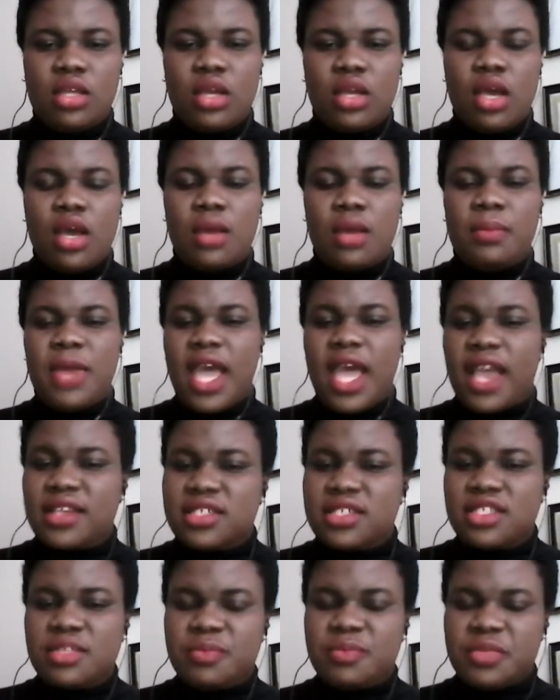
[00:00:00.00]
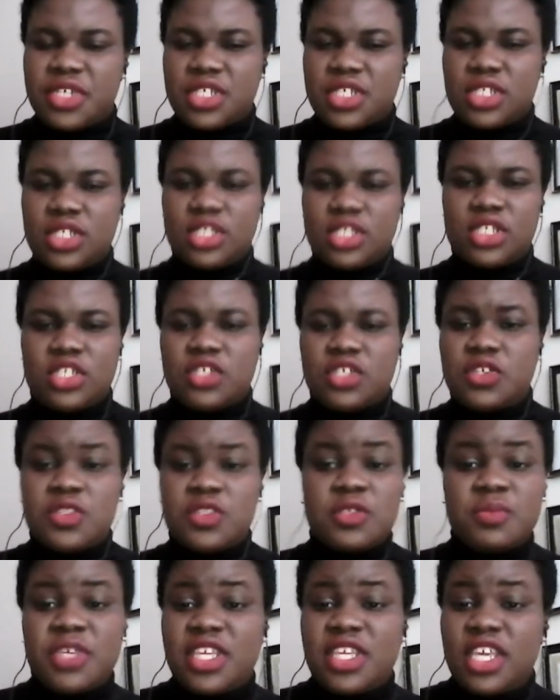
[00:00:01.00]
Ask the person, do you
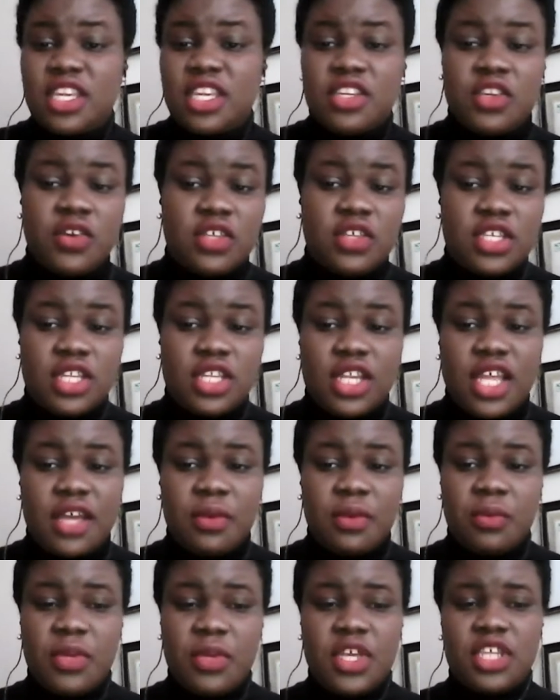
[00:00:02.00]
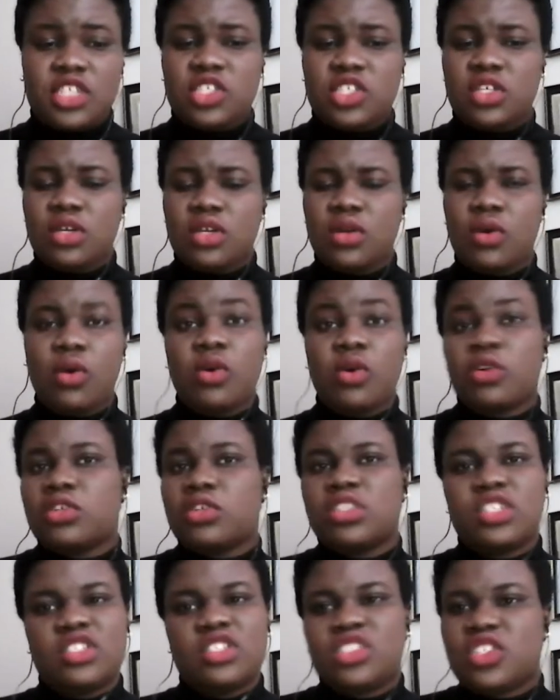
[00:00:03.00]
speak any other language, or
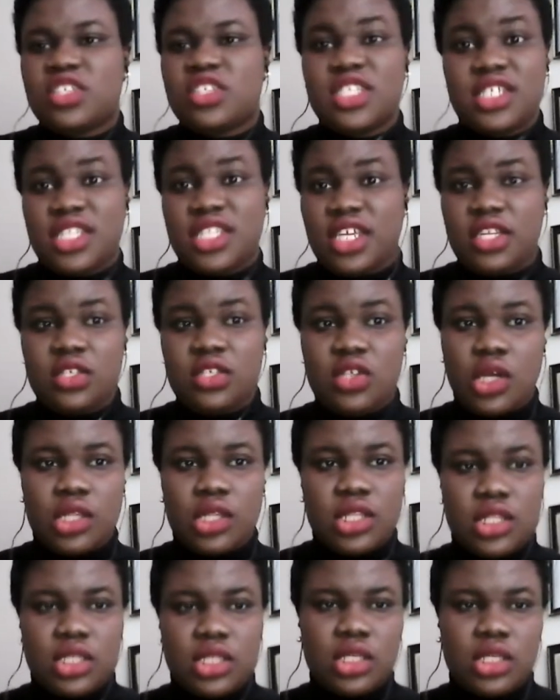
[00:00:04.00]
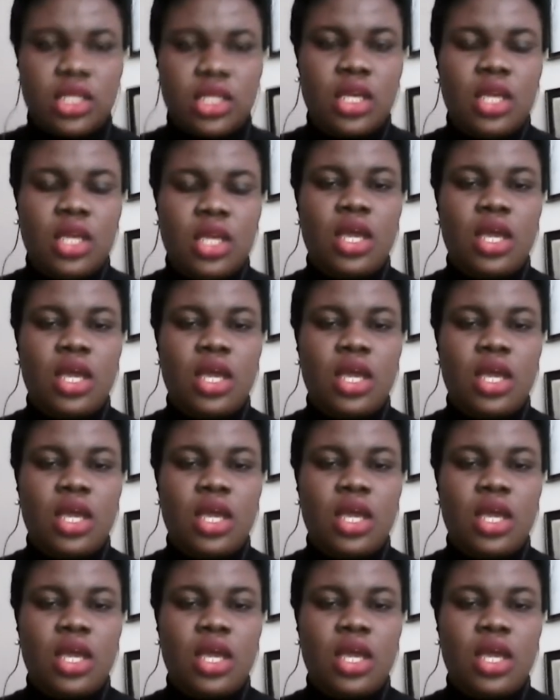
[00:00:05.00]
just say nothing?